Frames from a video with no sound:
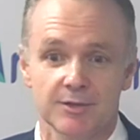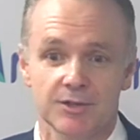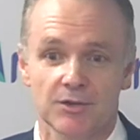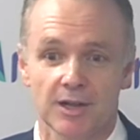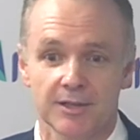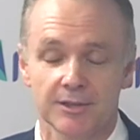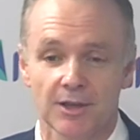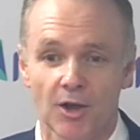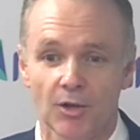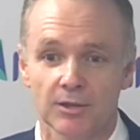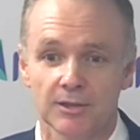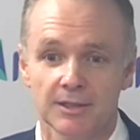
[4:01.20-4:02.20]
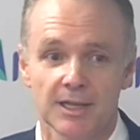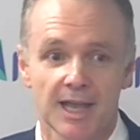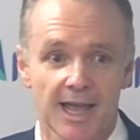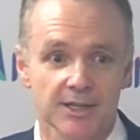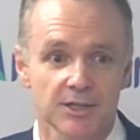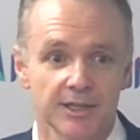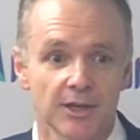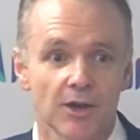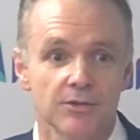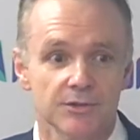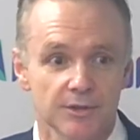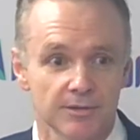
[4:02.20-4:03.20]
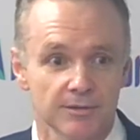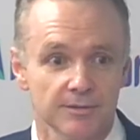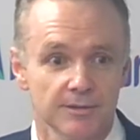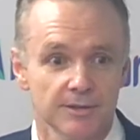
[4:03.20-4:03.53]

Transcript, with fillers: of Australian coal actually goes to.